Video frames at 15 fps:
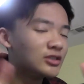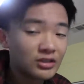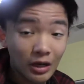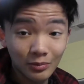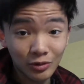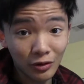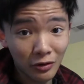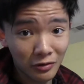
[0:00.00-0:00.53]

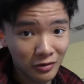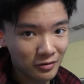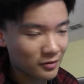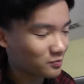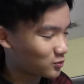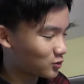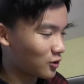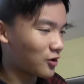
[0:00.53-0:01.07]
I'm sorry,
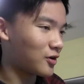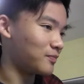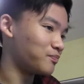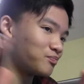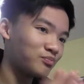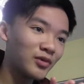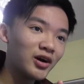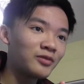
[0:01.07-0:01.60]

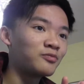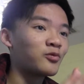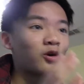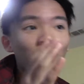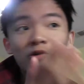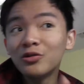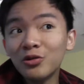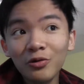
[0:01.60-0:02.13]
but we're
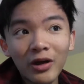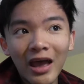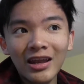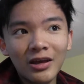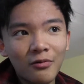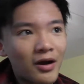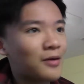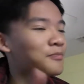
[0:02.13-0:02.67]
gonna do it
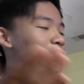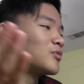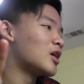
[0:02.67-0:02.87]
anyway.